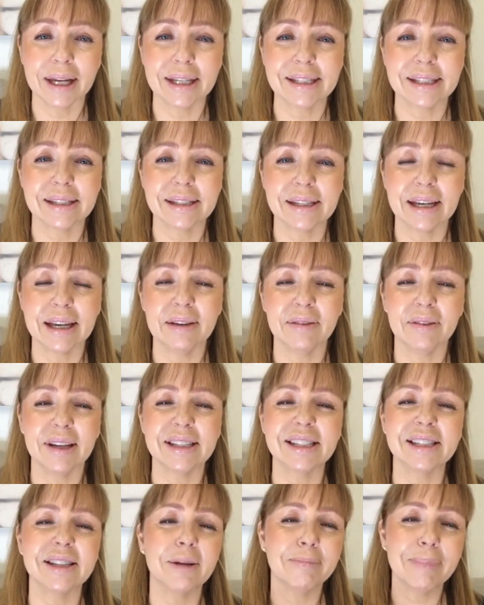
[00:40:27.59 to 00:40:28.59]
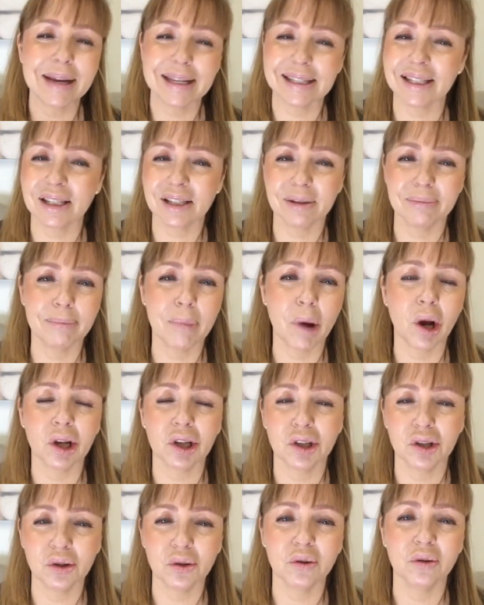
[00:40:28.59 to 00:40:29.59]
it's the best
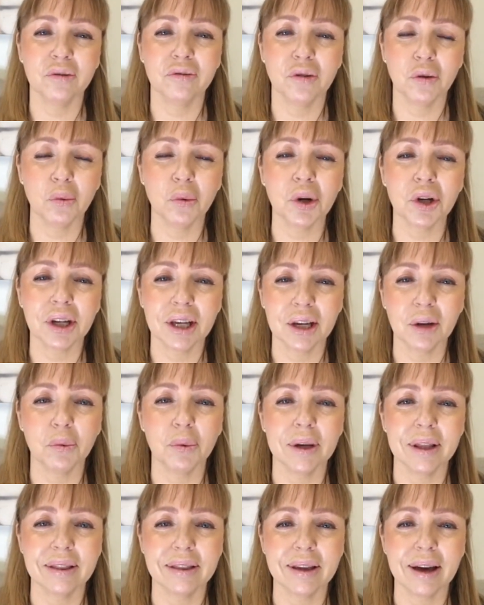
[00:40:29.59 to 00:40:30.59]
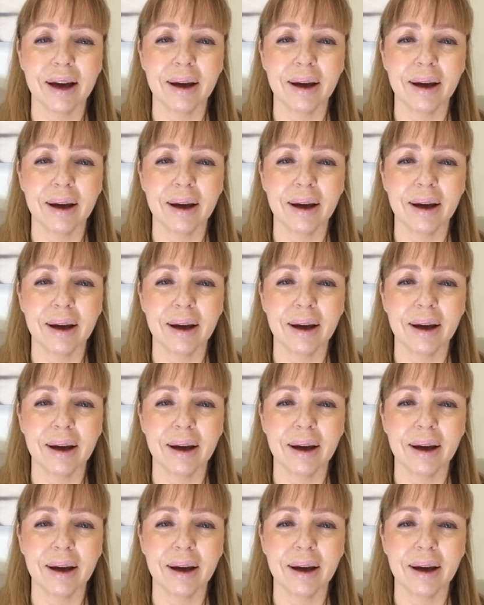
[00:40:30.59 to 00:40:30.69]
molecule for working with